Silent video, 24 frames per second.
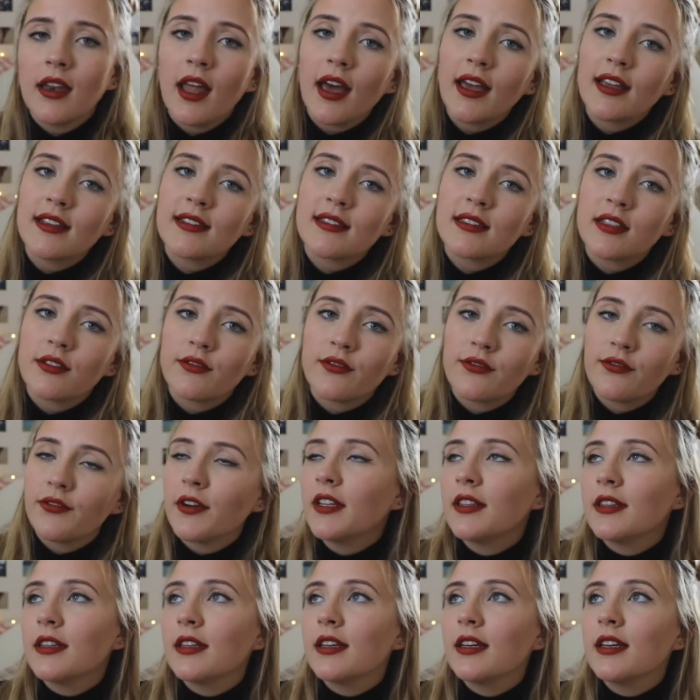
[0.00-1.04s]
nice and
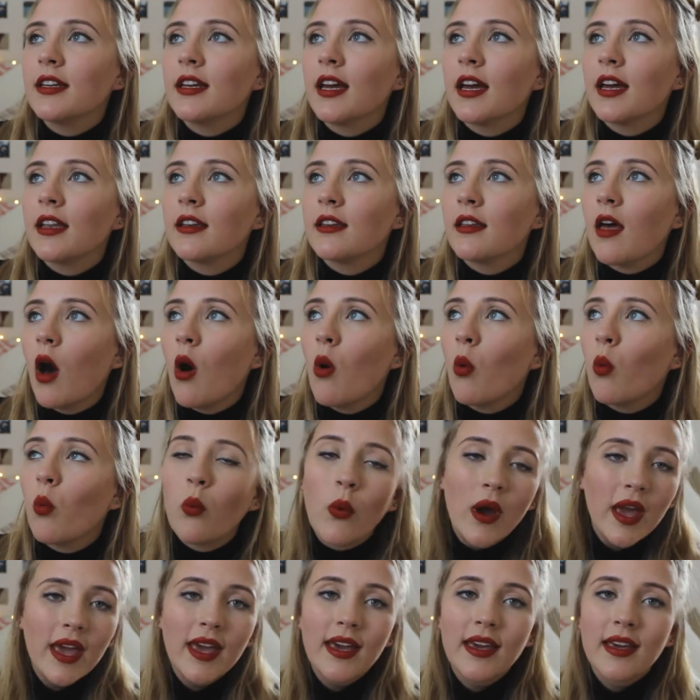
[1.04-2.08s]
friendly and
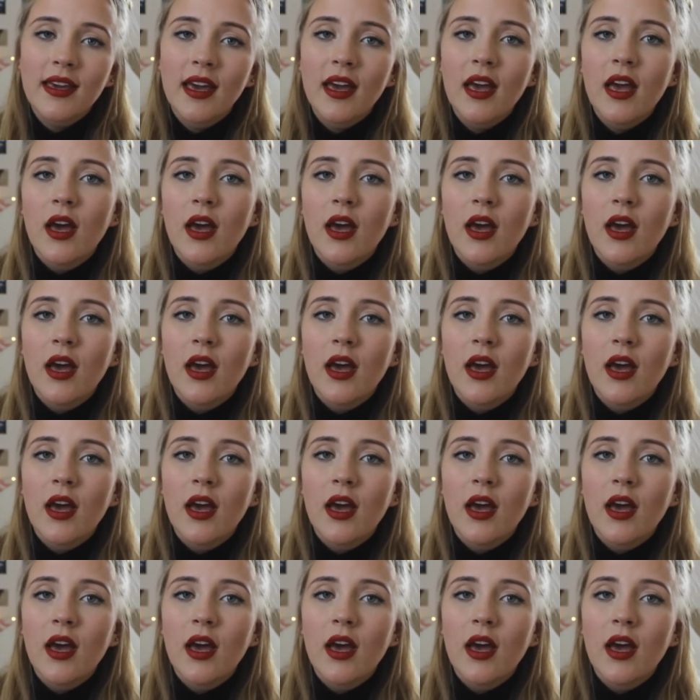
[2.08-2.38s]
awake